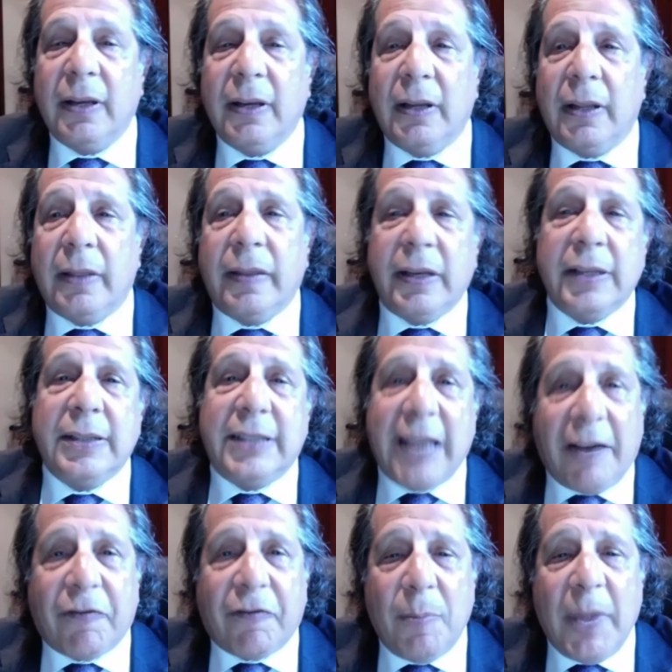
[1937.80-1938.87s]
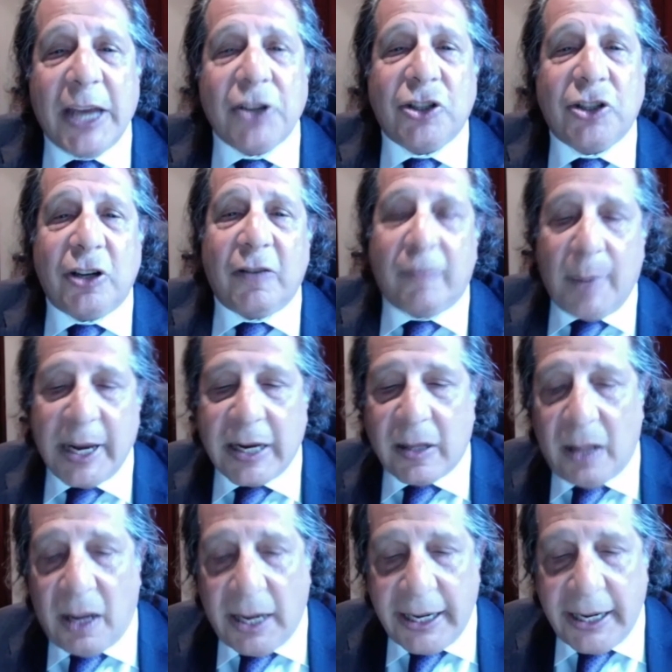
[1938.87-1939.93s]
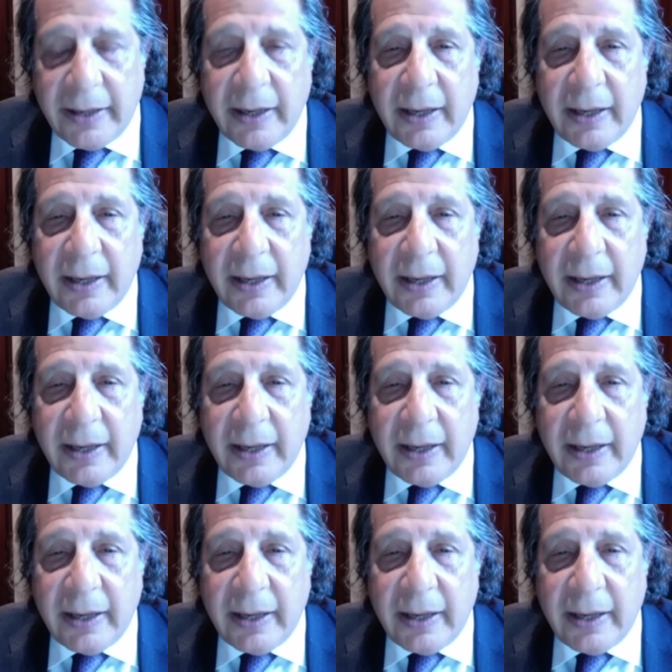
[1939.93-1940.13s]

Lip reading: the defamation of my client.